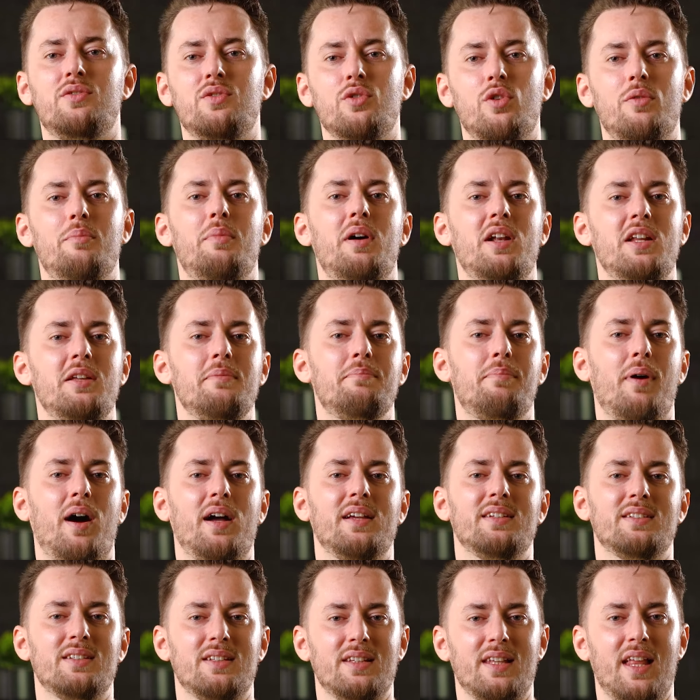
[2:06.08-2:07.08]
your money
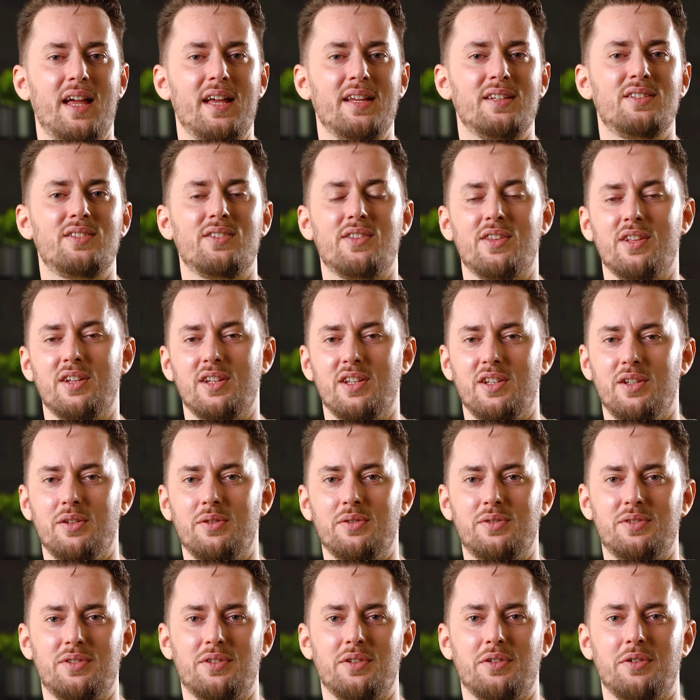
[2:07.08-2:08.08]
buys less than it
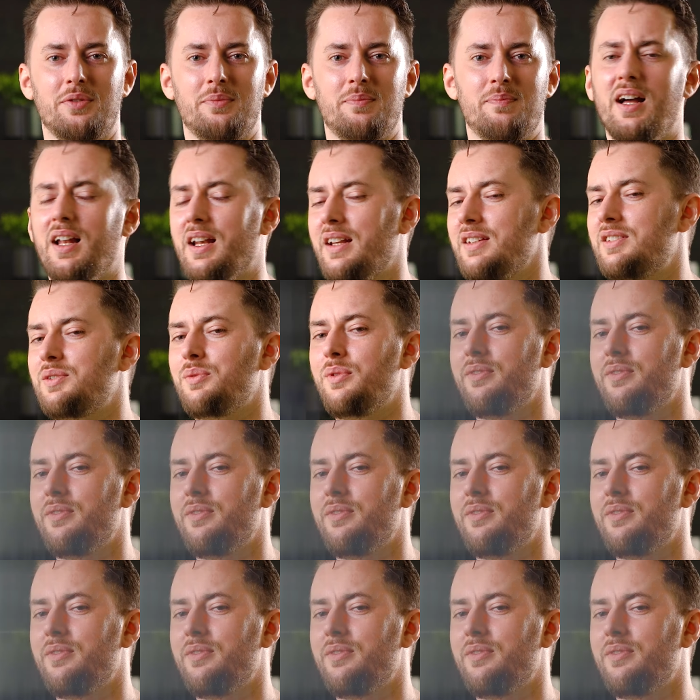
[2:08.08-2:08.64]
used to. A little